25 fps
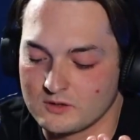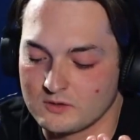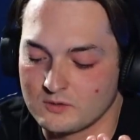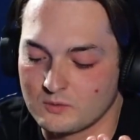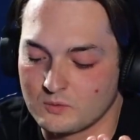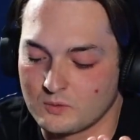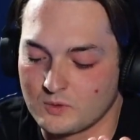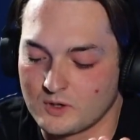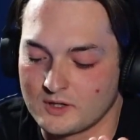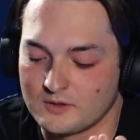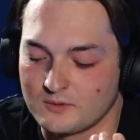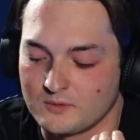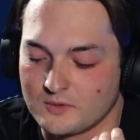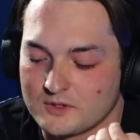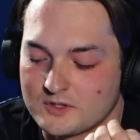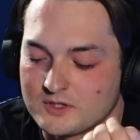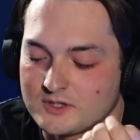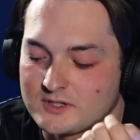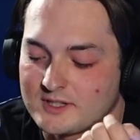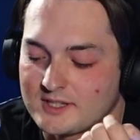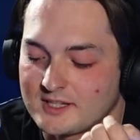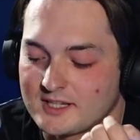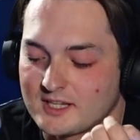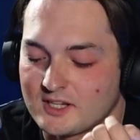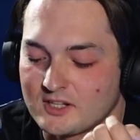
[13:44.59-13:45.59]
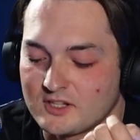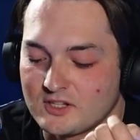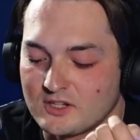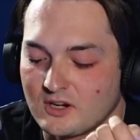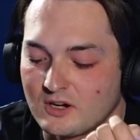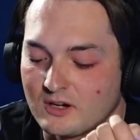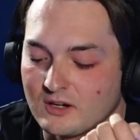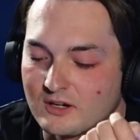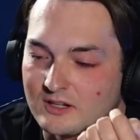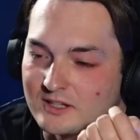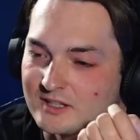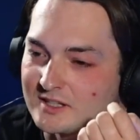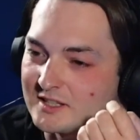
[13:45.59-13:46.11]
one, which is like a
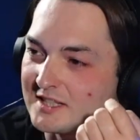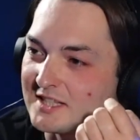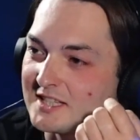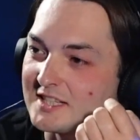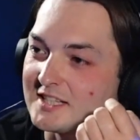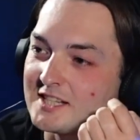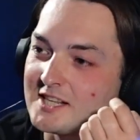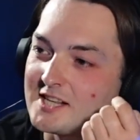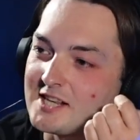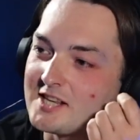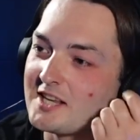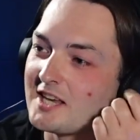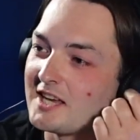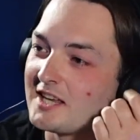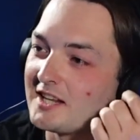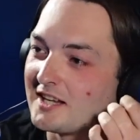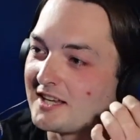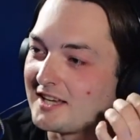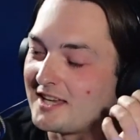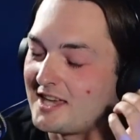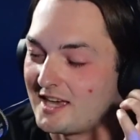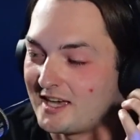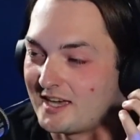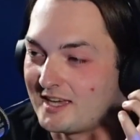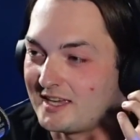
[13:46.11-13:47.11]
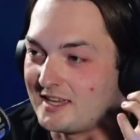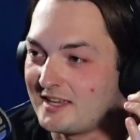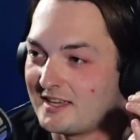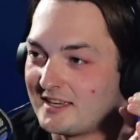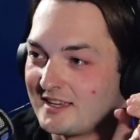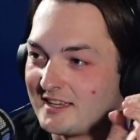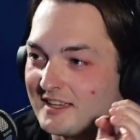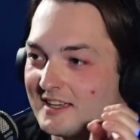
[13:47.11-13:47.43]
young, geeky kind of guy?